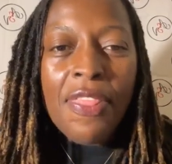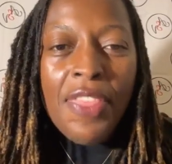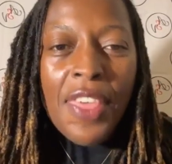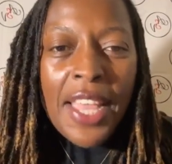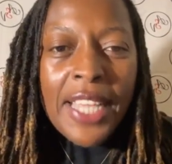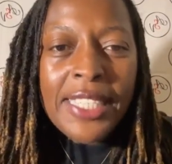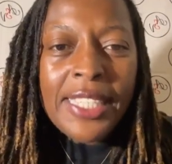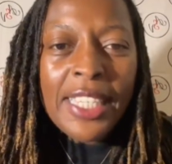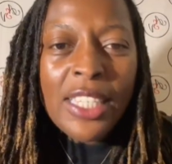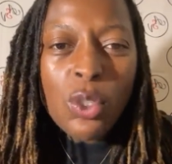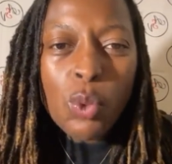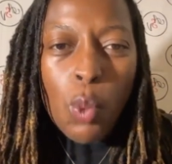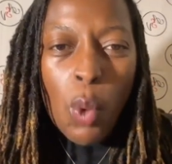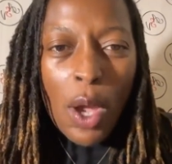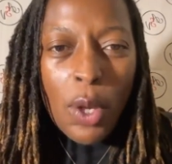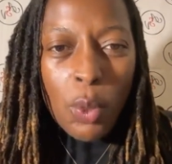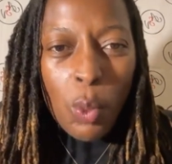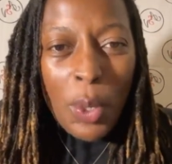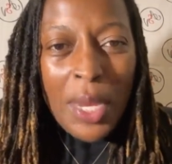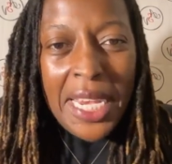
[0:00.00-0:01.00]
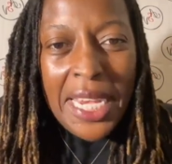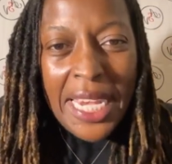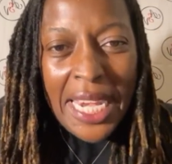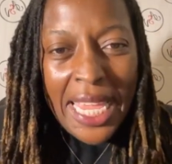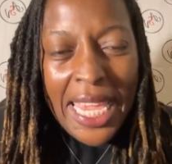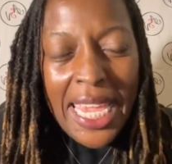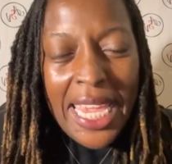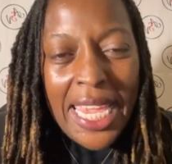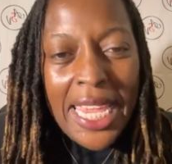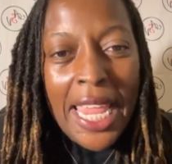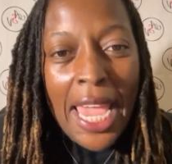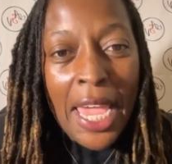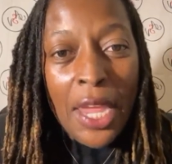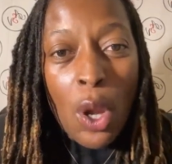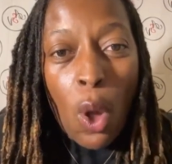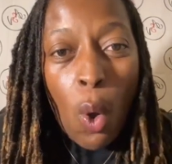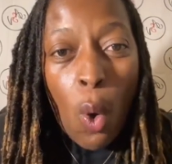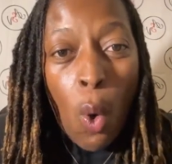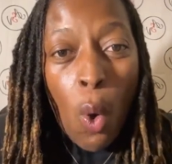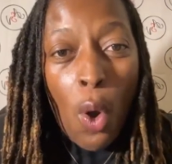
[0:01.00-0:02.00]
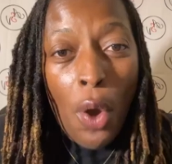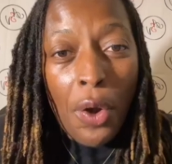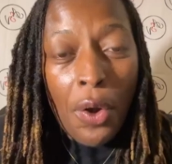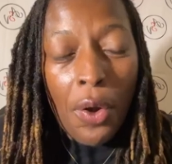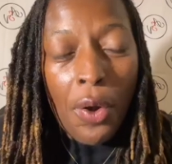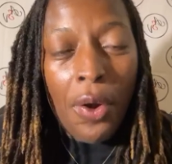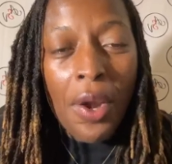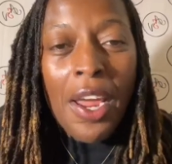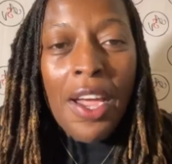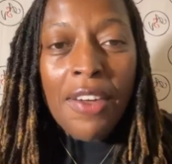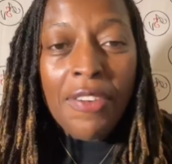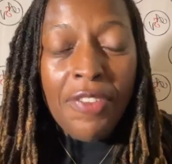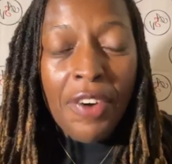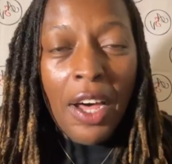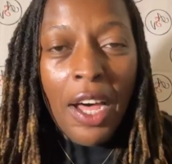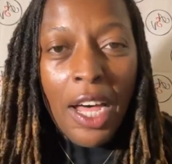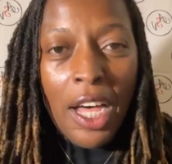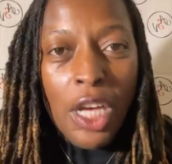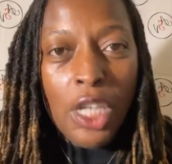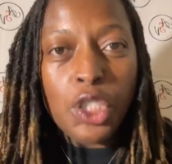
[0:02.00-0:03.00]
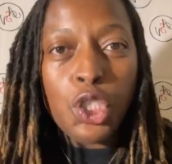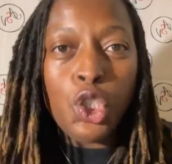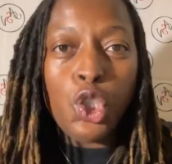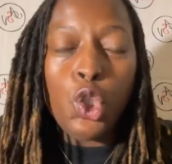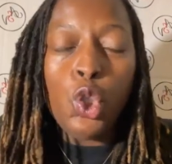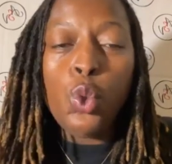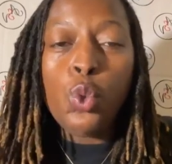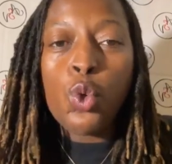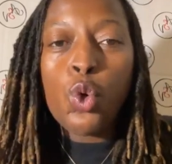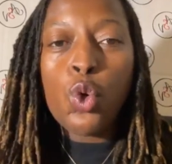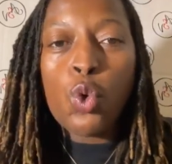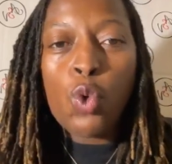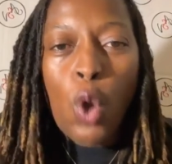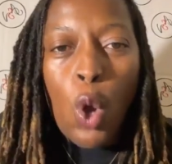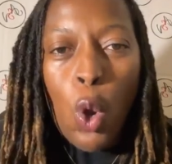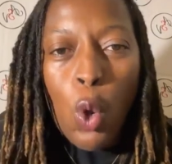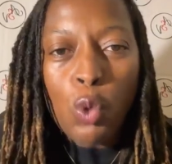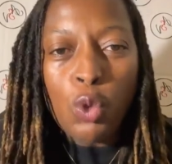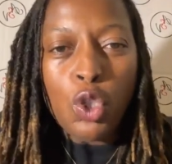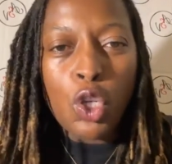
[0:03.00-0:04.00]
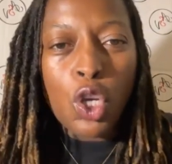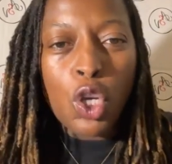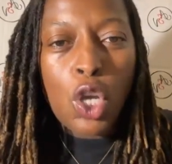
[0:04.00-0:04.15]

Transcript: This is what we need in order for us to grow,